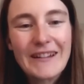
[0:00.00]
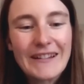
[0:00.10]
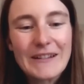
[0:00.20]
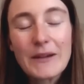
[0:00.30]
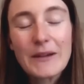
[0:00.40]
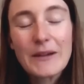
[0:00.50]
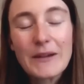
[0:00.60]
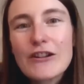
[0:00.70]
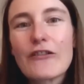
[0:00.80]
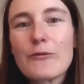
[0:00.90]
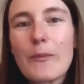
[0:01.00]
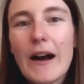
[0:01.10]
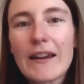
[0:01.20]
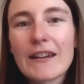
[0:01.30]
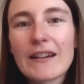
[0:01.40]
the the basis of
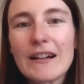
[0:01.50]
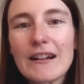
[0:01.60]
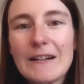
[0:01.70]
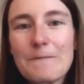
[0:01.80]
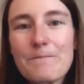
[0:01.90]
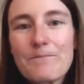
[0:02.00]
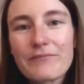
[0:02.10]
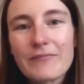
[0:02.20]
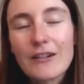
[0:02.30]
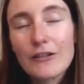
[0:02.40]
my um,